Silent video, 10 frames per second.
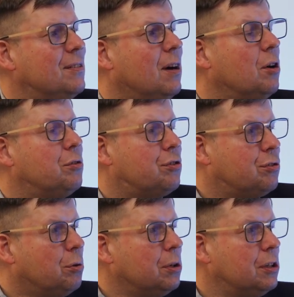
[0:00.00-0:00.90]
So how to
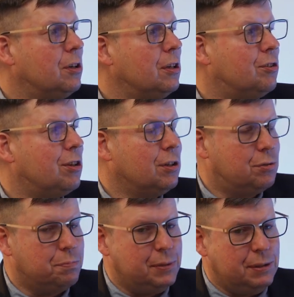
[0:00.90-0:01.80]
store the knowledge, how
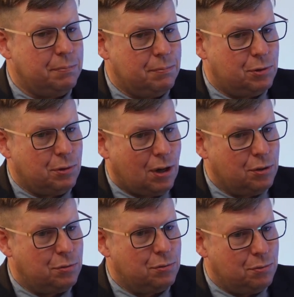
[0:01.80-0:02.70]

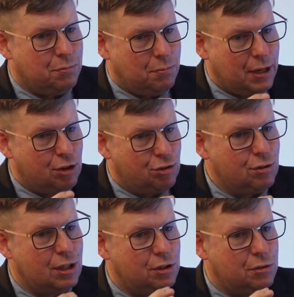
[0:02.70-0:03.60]
to make
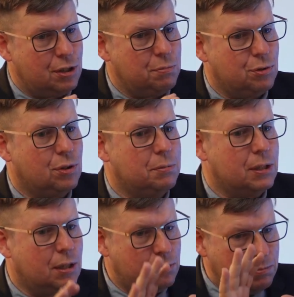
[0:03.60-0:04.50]
sure that you can absorb
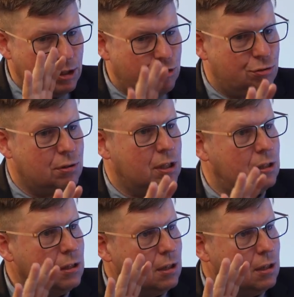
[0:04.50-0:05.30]
it, how to make sure that